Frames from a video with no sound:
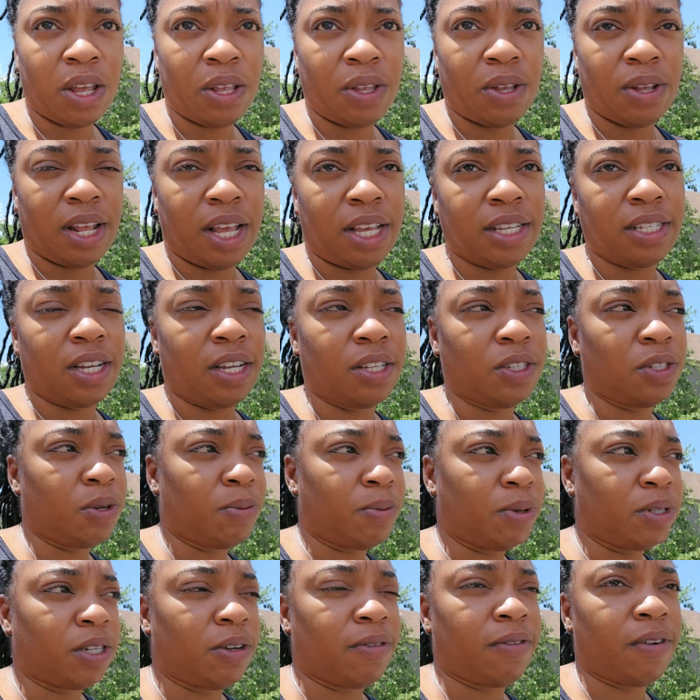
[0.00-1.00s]
Today is not so
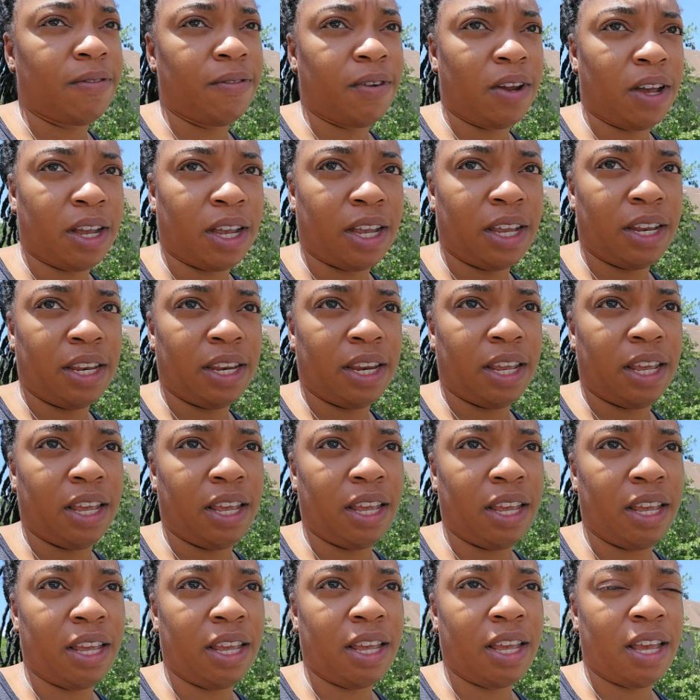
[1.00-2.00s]
much of a vlogging
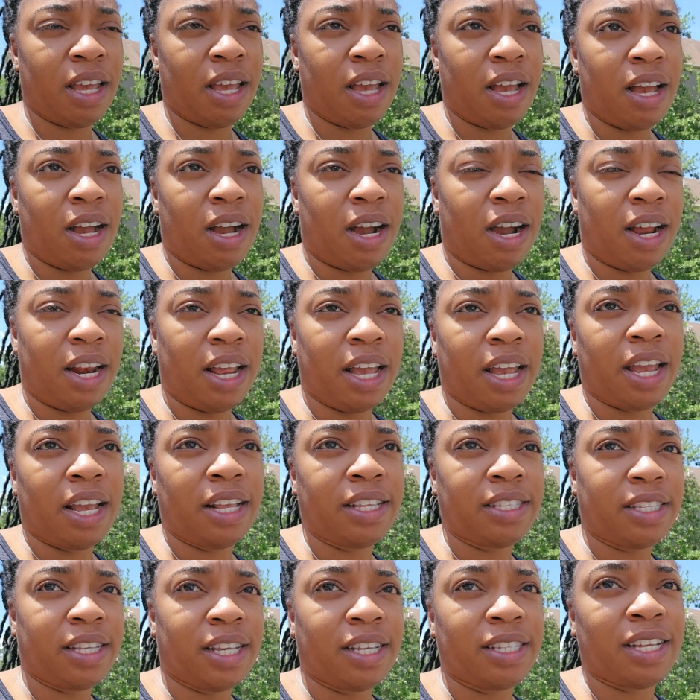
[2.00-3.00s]
day. All I
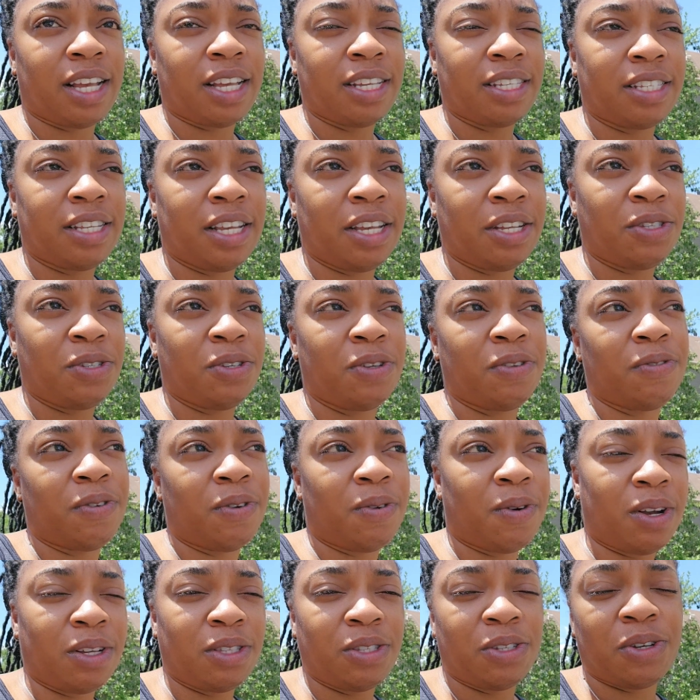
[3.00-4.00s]
can say is that stay tuned
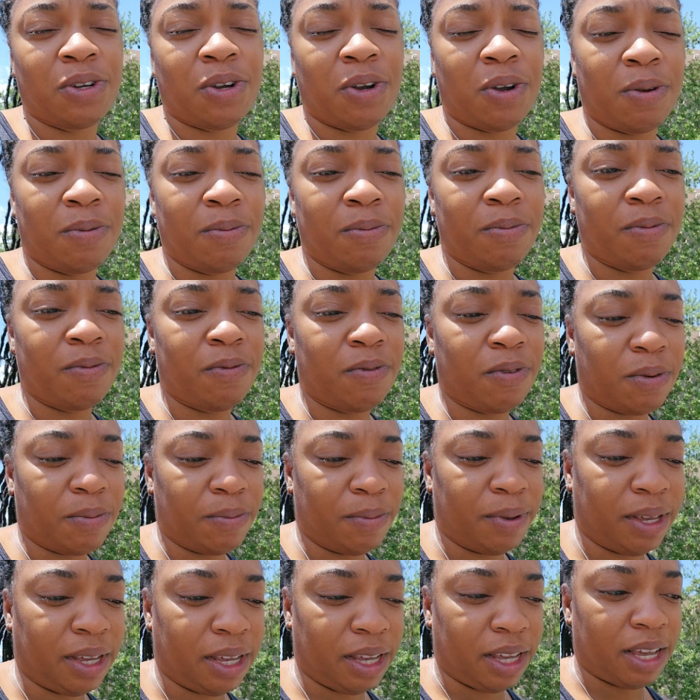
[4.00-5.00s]
for what to come from
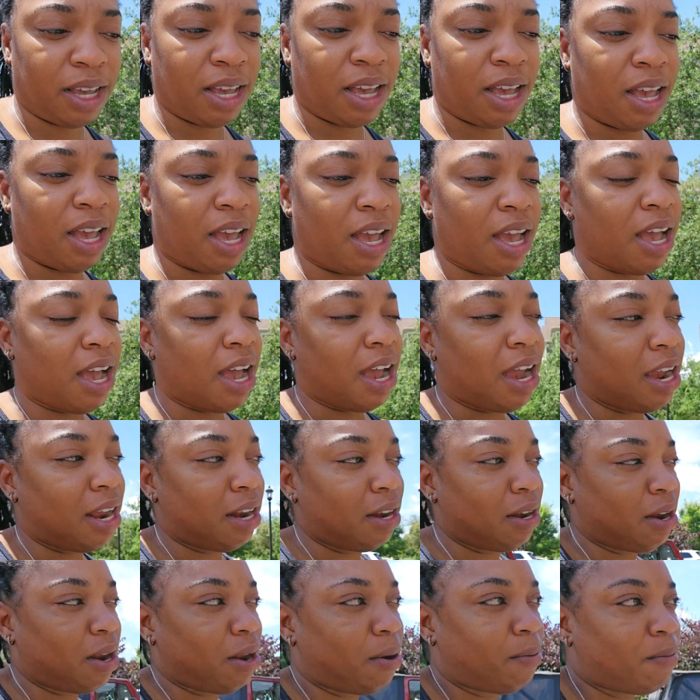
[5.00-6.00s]
me
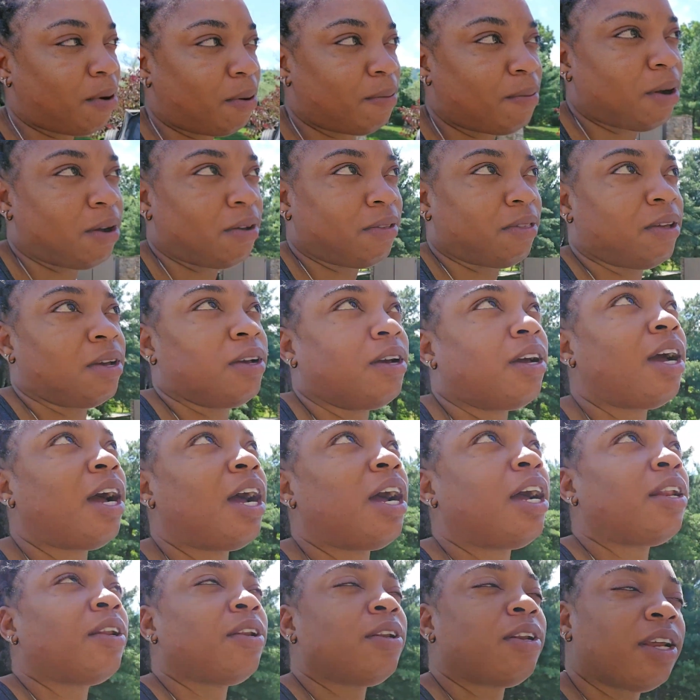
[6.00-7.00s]
and my brother,
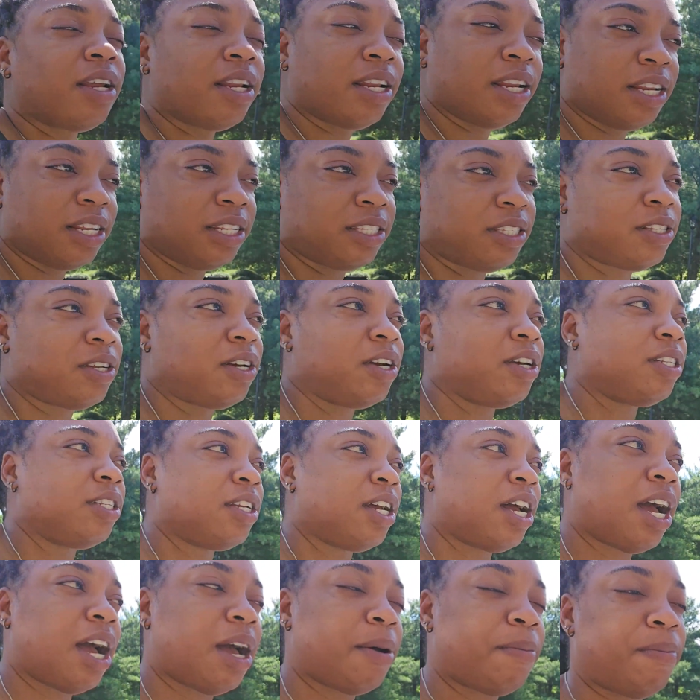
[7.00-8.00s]
and it's going
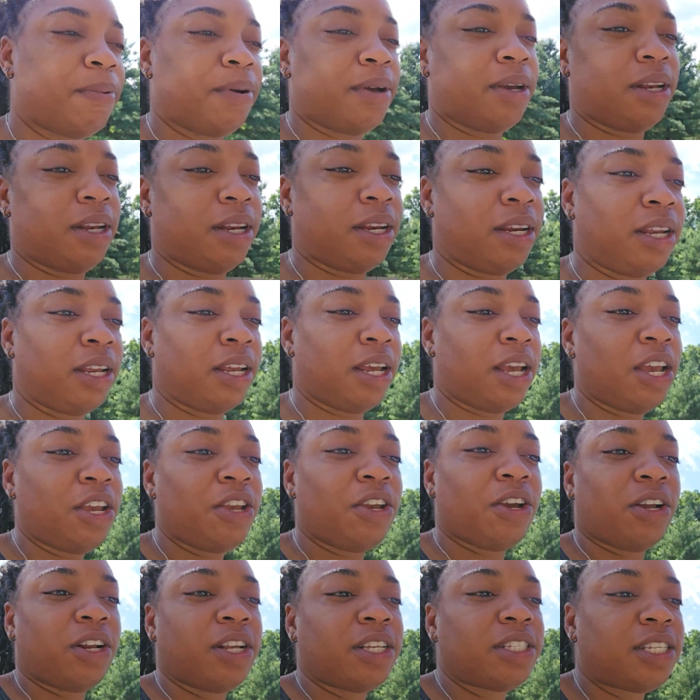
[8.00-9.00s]
to happen.
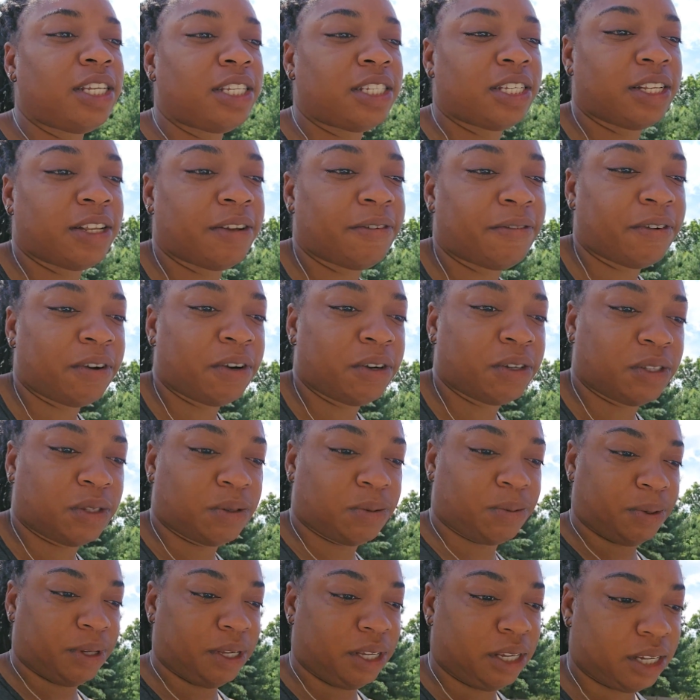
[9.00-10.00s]
You're going to see it in the
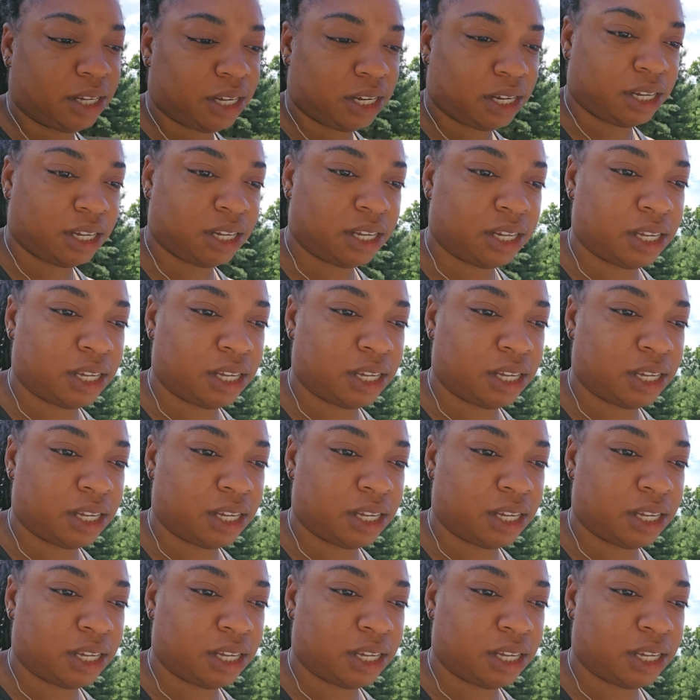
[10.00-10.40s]
first week